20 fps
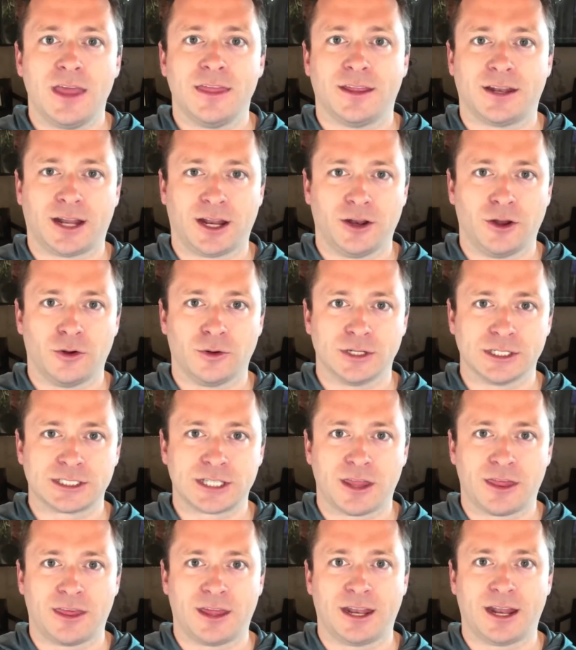that I
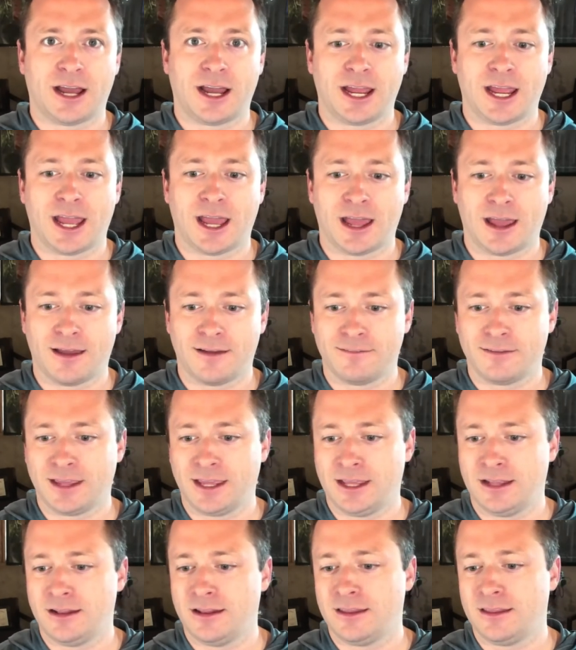noticed than I have
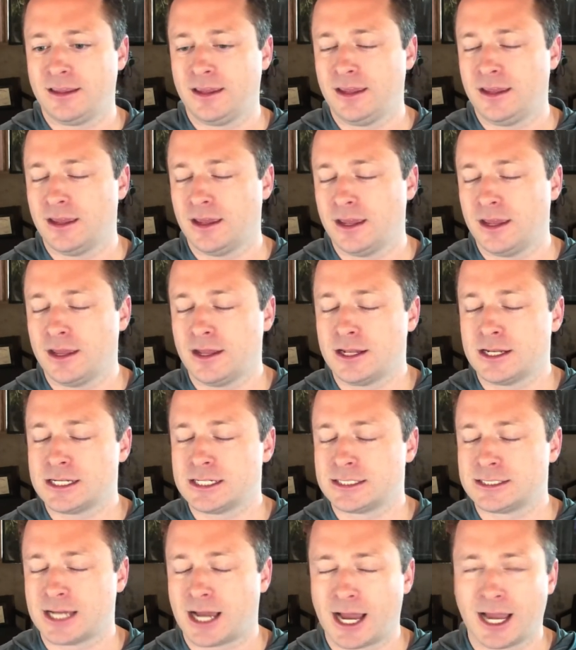in the
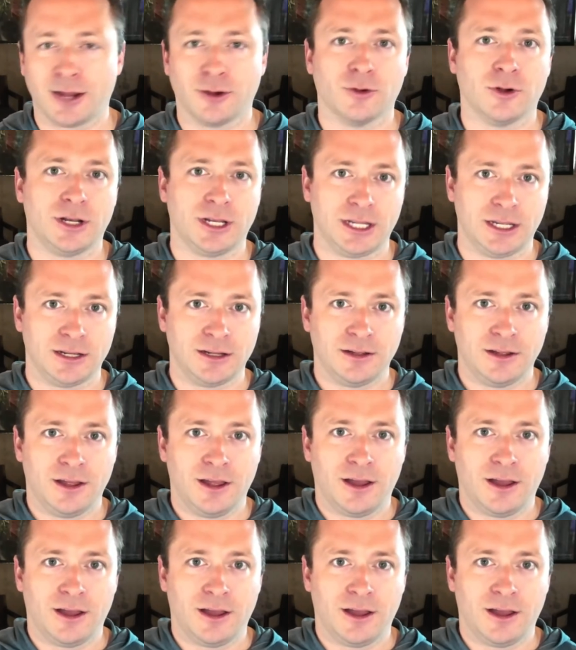entirety